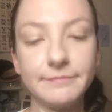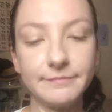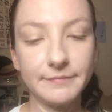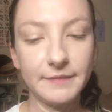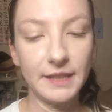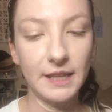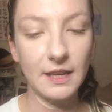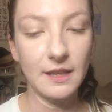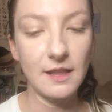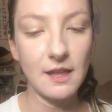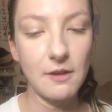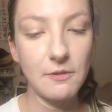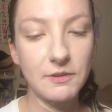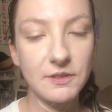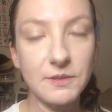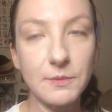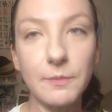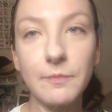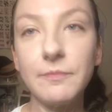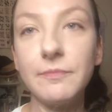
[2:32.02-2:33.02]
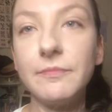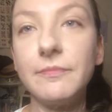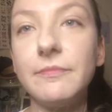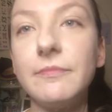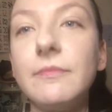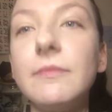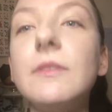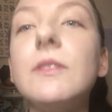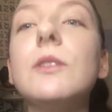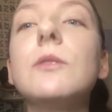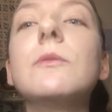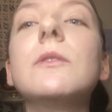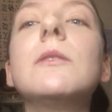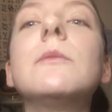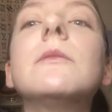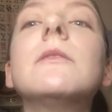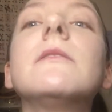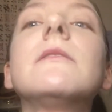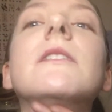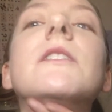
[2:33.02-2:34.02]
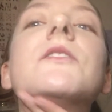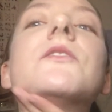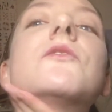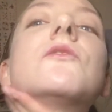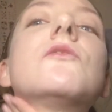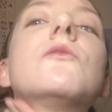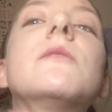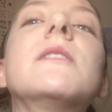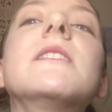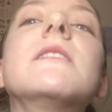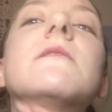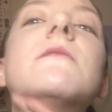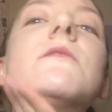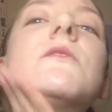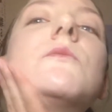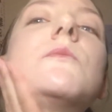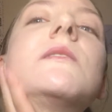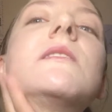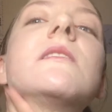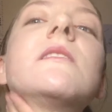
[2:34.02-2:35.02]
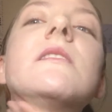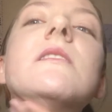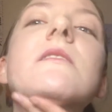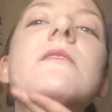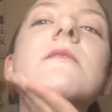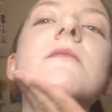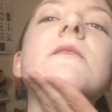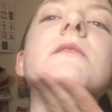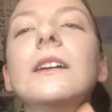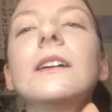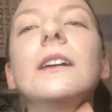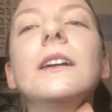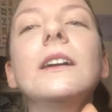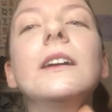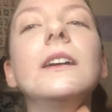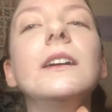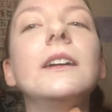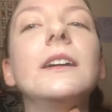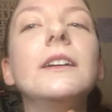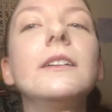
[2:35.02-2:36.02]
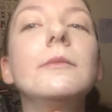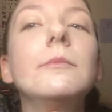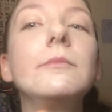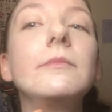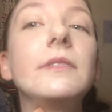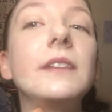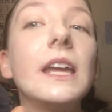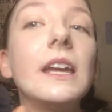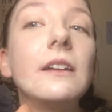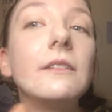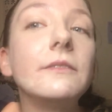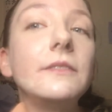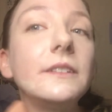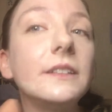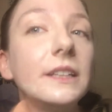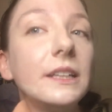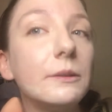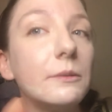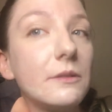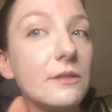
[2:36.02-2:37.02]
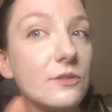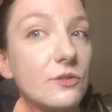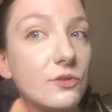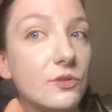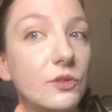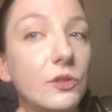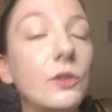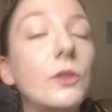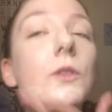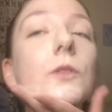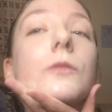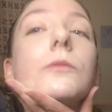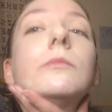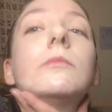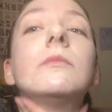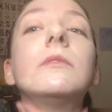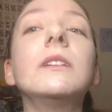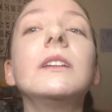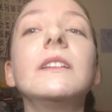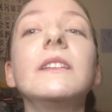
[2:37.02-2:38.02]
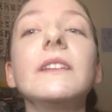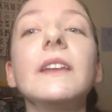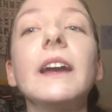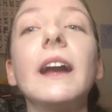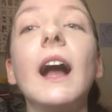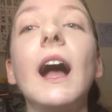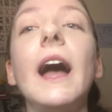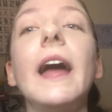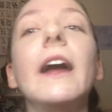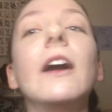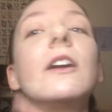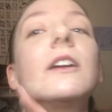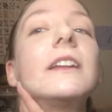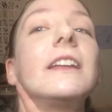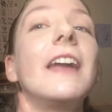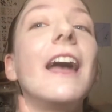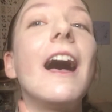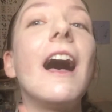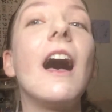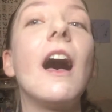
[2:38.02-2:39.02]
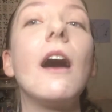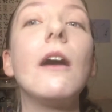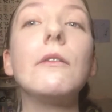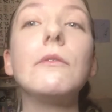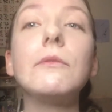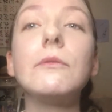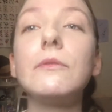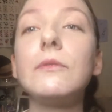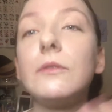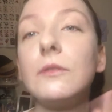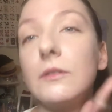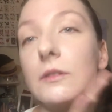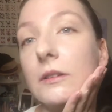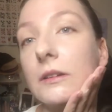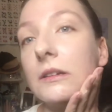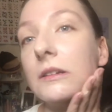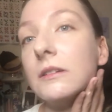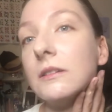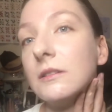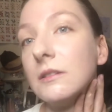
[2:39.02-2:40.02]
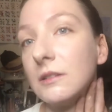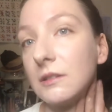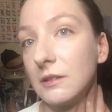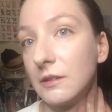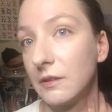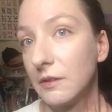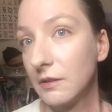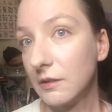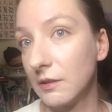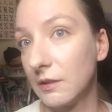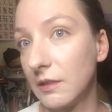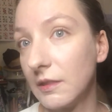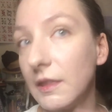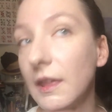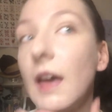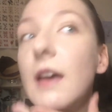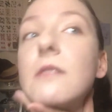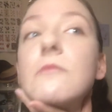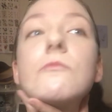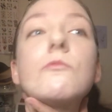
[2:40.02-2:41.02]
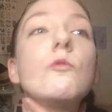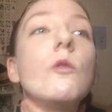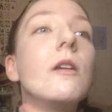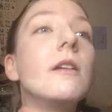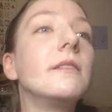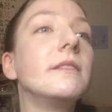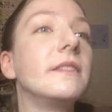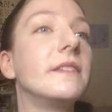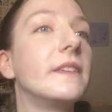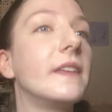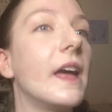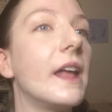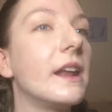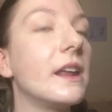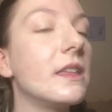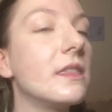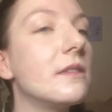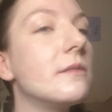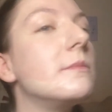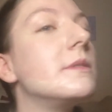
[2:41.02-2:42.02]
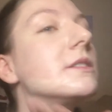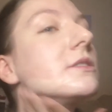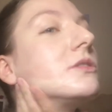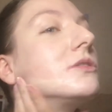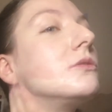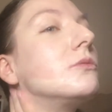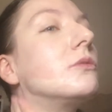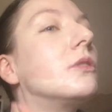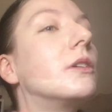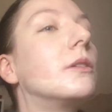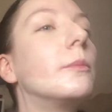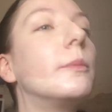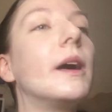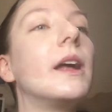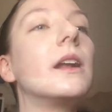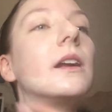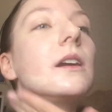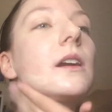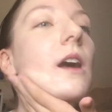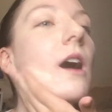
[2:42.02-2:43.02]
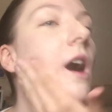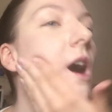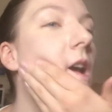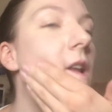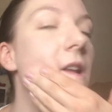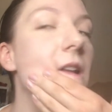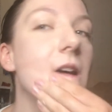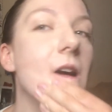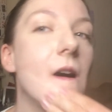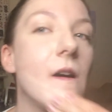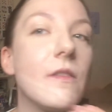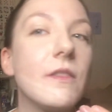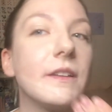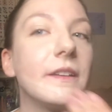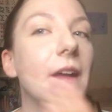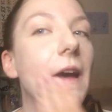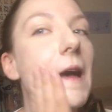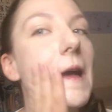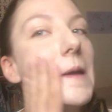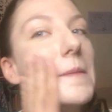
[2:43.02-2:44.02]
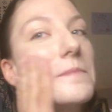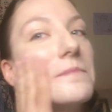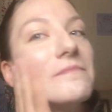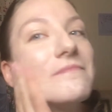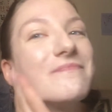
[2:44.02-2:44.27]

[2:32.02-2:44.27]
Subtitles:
Yeah, that was the real professional way of doing that. Thankfully with Zoom, it's like I already have that one setting that makes you look better on all the time.